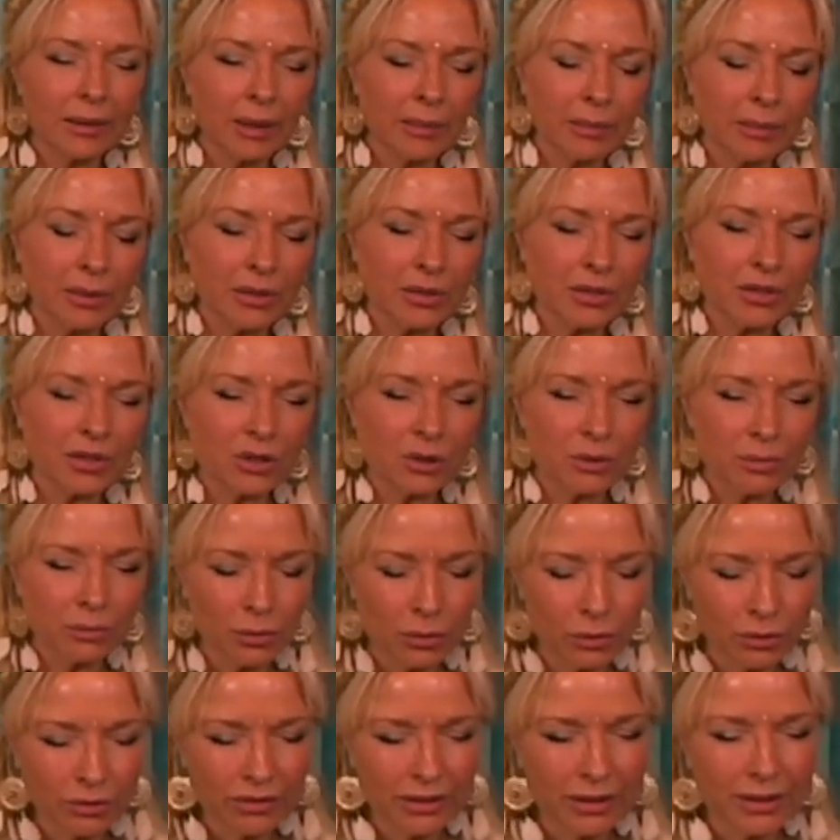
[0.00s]
a person is
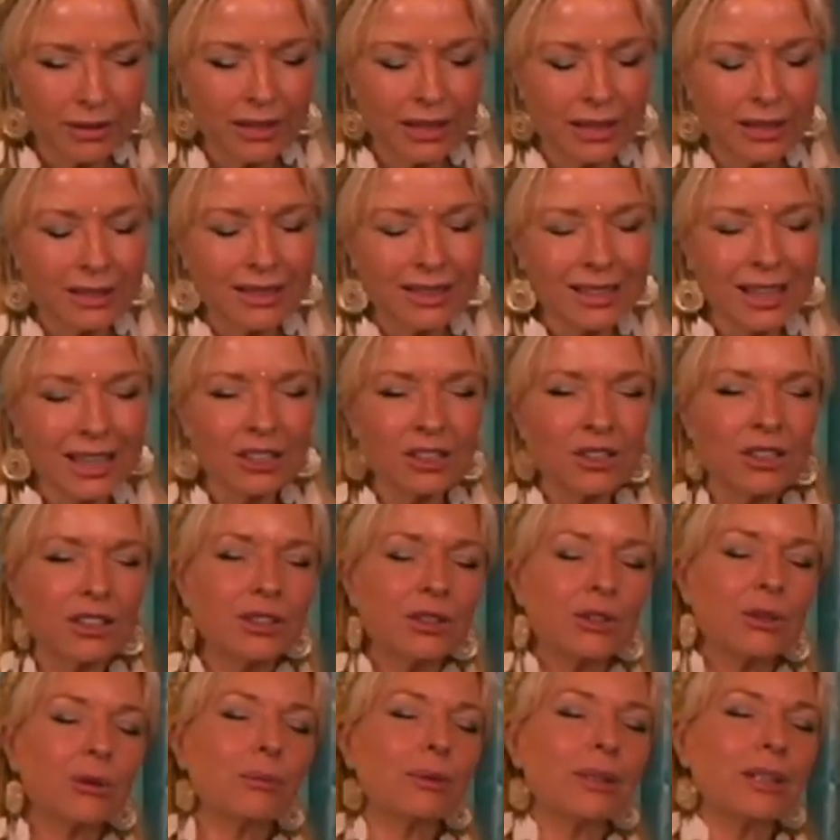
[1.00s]
moving there. It's
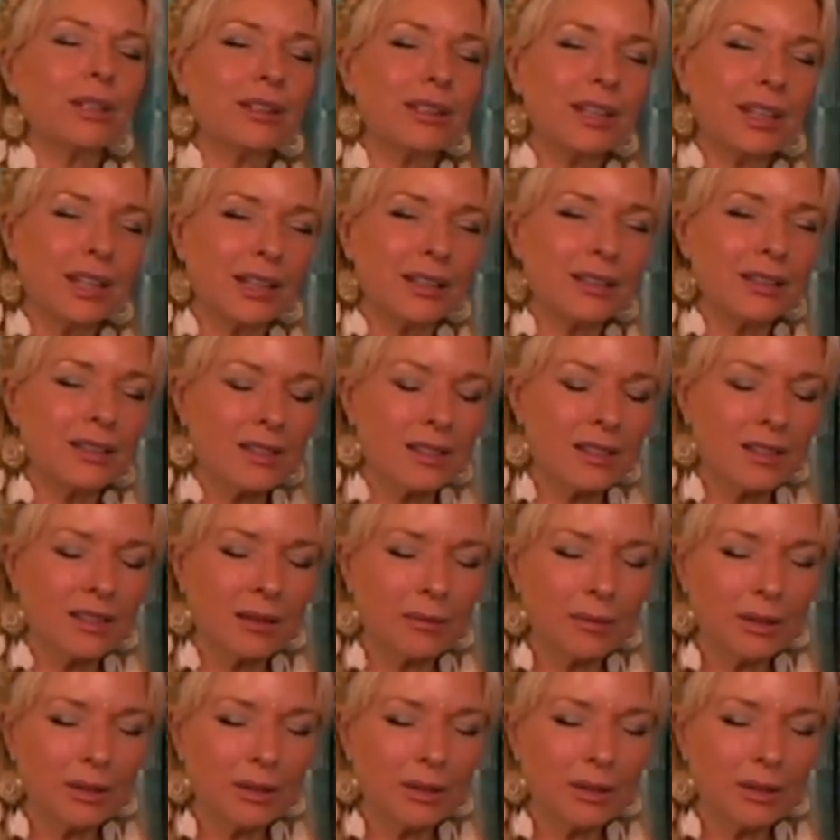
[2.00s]
actually nobody there, is it?